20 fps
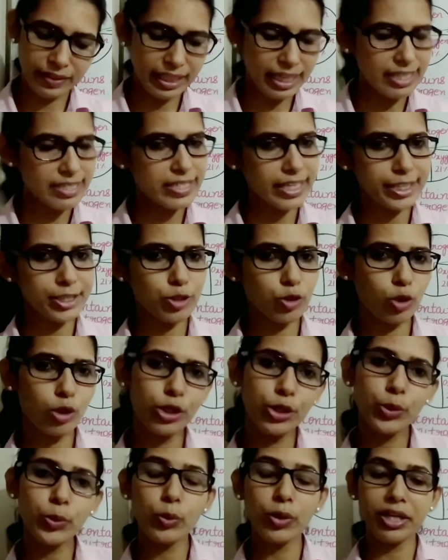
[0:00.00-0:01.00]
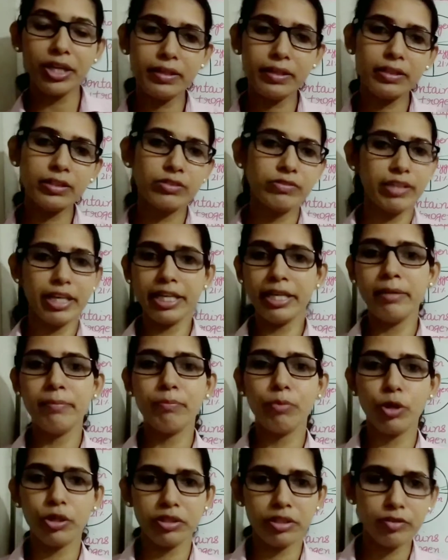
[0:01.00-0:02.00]
Yes, I told air is very
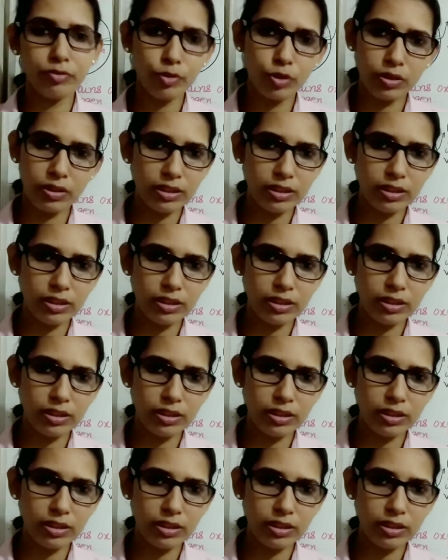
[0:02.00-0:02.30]
important